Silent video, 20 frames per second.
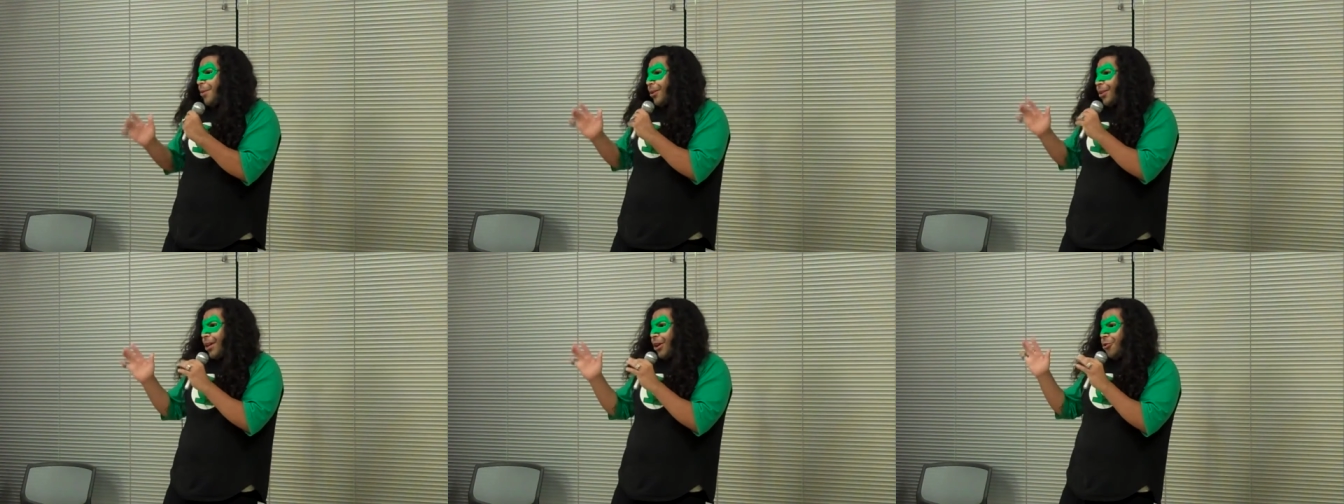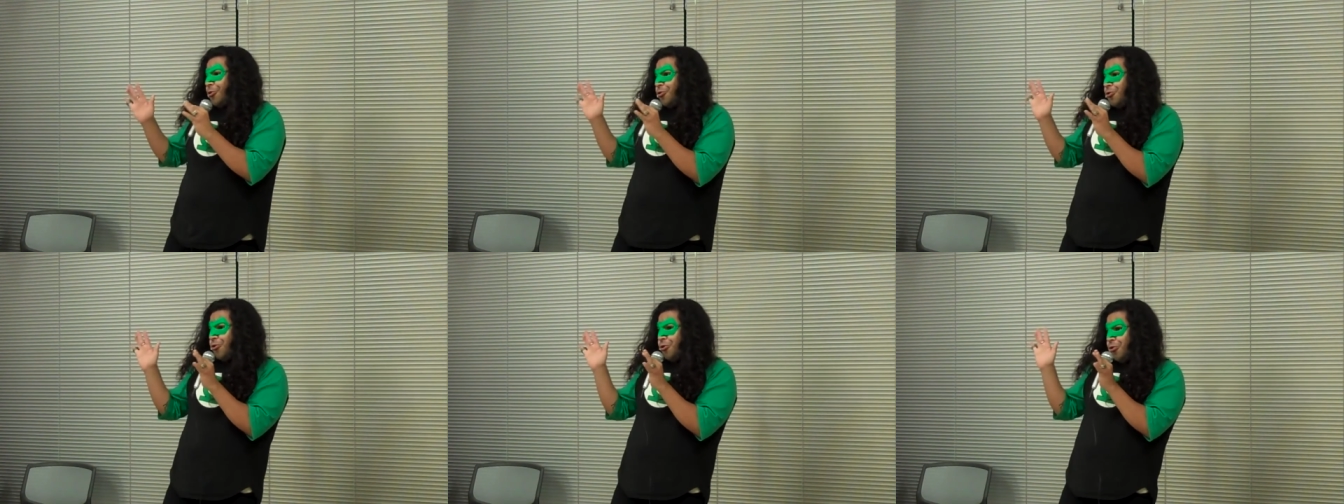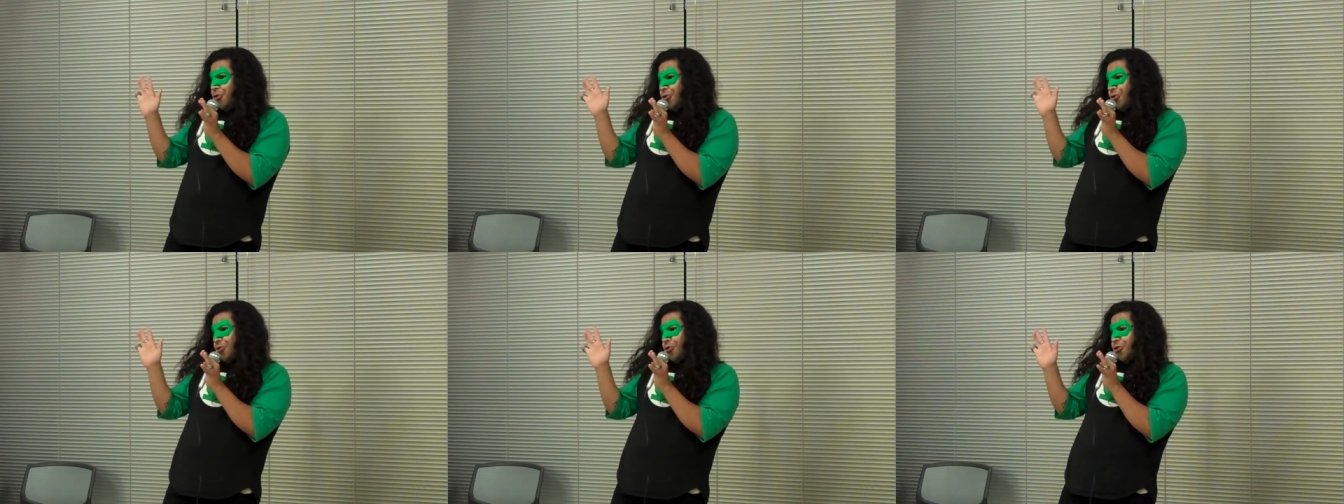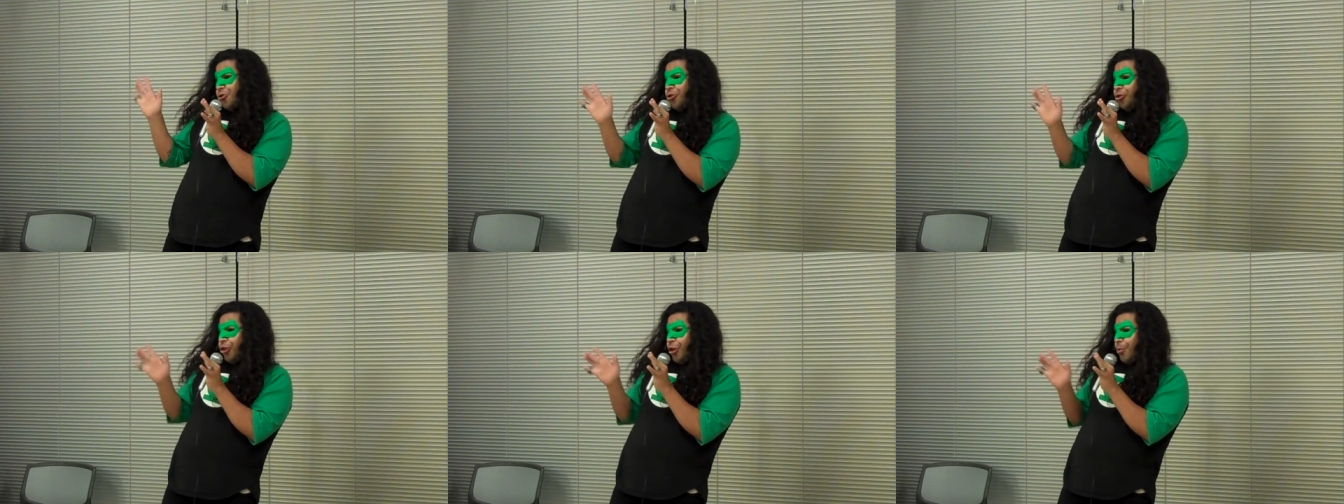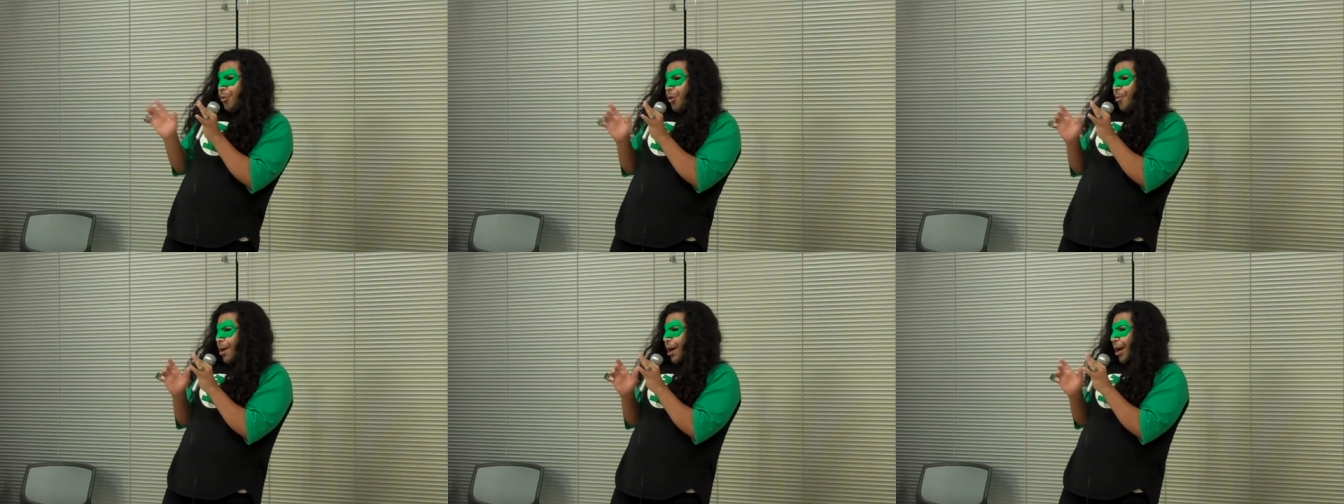People think, ooh,
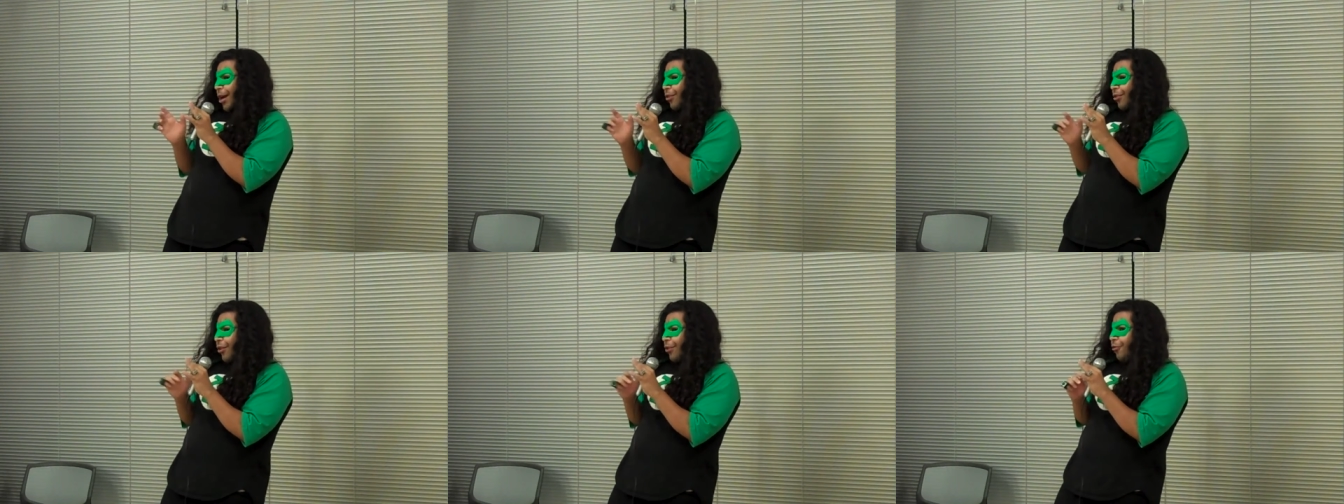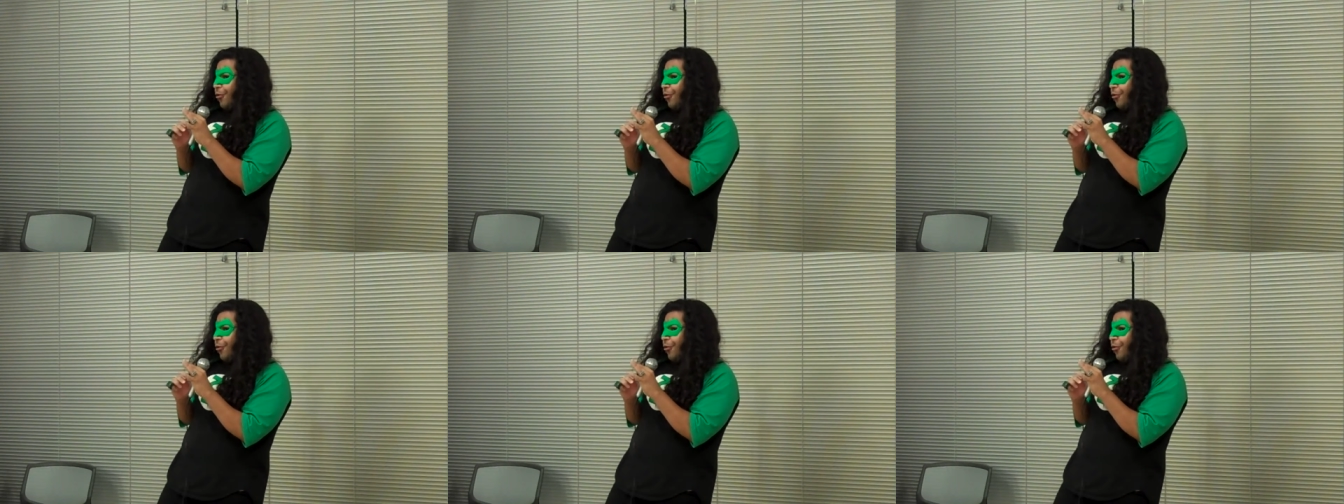Superman's